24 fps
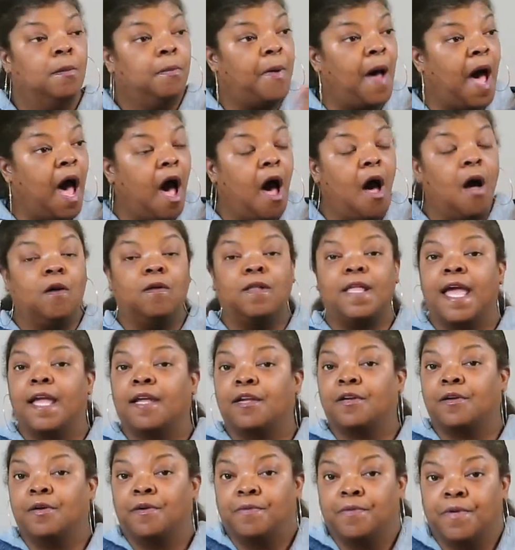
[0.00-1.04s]
Paul
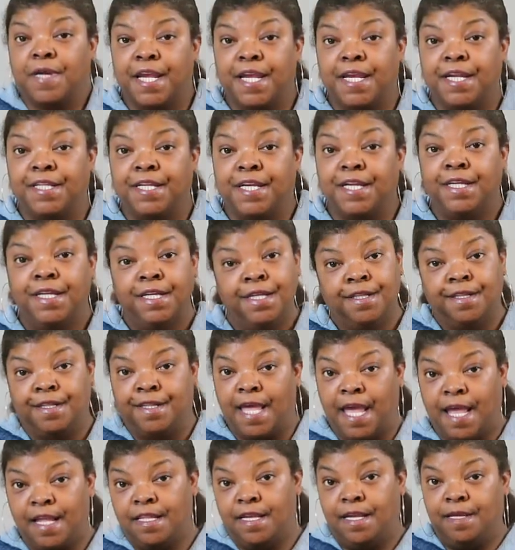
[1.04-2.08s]
and Karine,
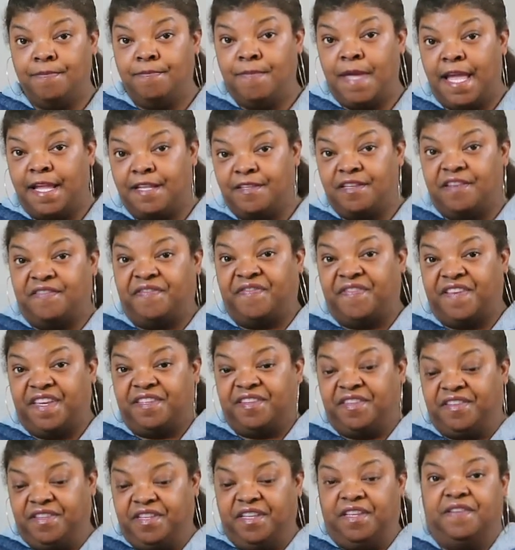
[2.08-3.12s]
they didn't make the
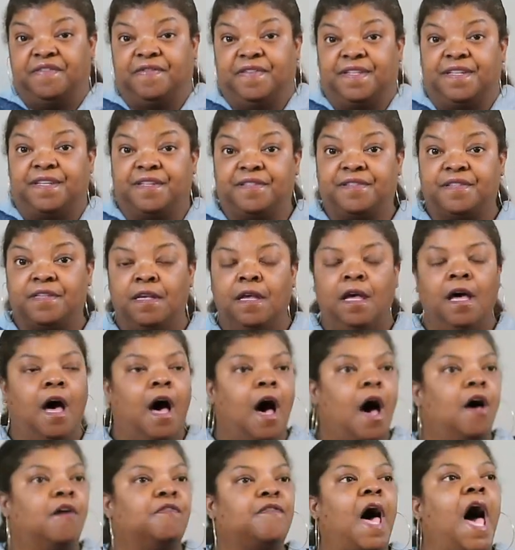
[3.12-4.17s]
festivities.
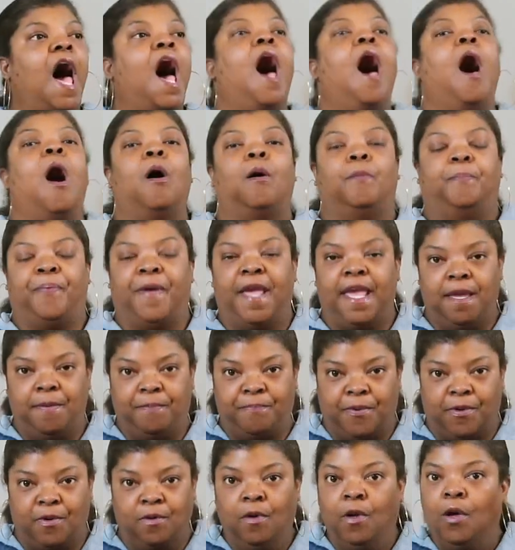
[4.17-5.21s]
Of all
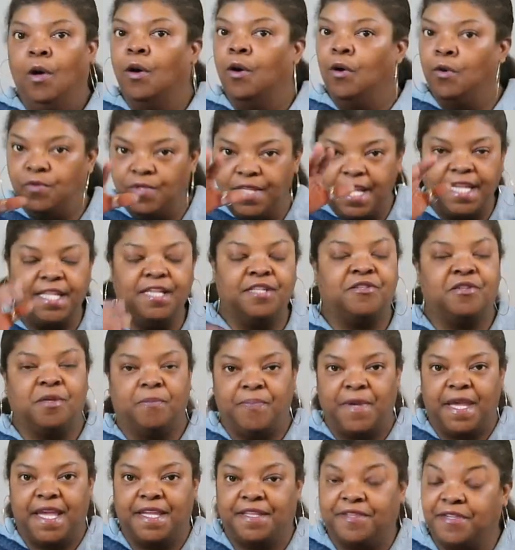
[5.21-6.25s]
people who needed to
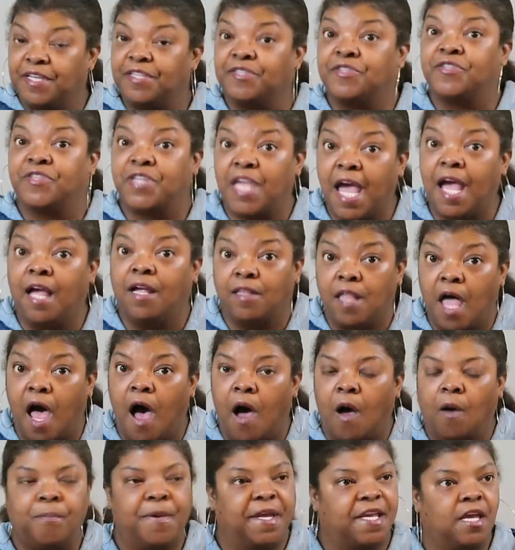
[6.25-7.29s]
be at this
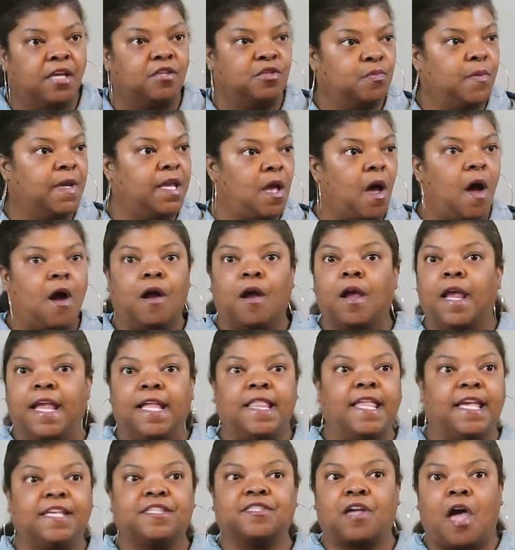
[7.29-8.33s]
tell-all, because
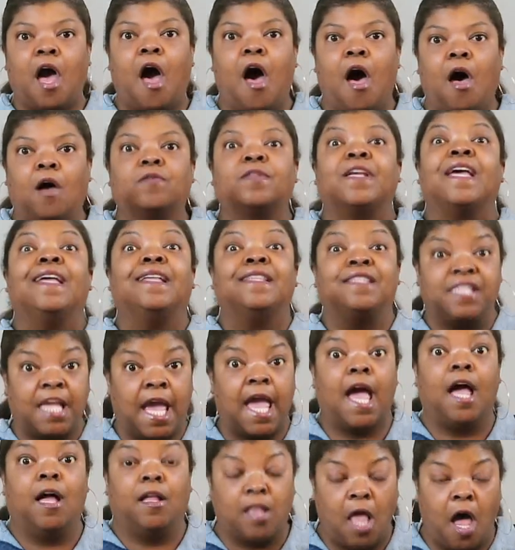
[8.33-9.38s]
it is called
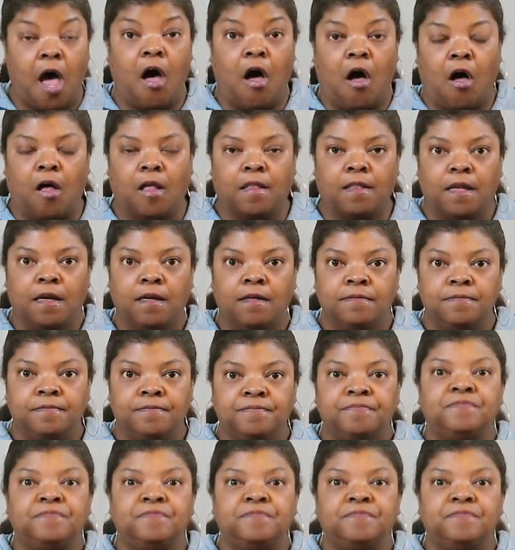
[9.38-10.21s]
tell-all,